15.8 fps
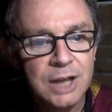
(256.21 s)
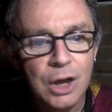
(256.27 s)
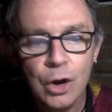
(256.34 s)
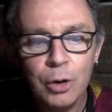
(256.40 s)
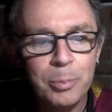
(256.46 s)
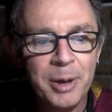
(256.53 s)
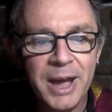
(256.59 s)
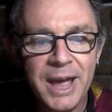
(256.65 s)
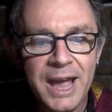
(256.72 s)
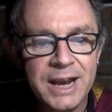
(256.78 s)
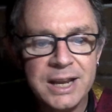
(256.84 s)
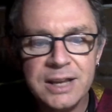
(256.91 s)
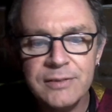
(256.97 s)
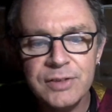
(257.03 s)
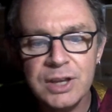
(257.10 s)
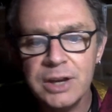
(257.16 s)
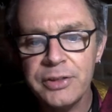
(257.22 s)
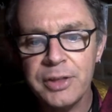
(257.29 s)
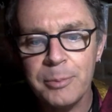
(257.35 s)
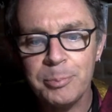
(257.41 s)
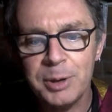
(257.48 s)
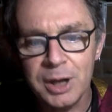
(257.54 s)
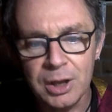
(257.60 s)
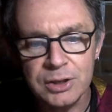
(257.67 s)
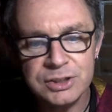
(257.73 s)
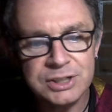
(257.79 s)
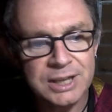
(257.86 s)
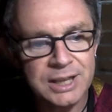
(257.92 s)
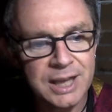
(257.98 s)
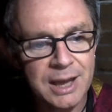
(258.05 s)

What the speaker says: or by any of the other plots and